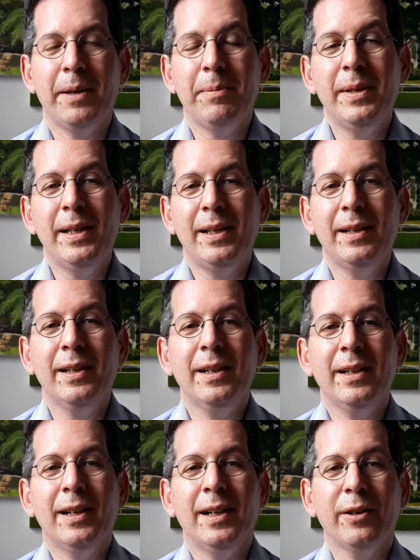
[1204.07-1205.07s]
me.
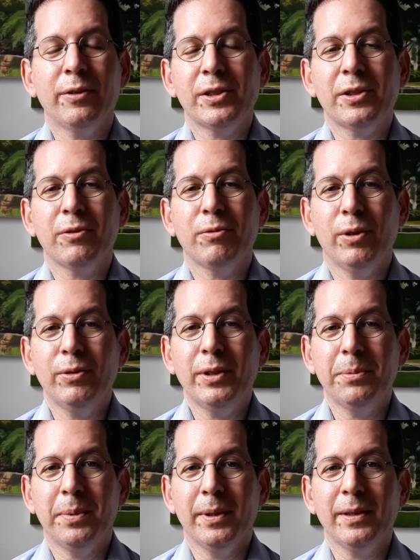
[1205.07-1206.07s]
I also wrote
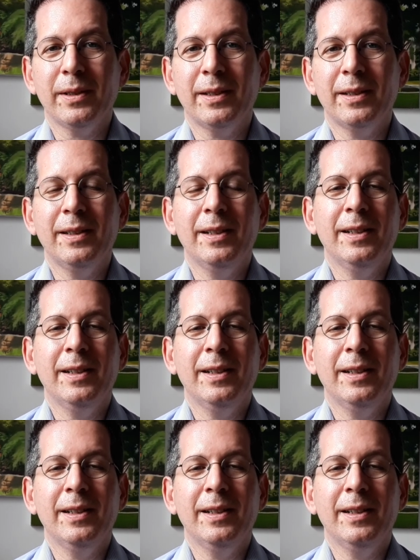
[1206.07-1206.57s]
the book.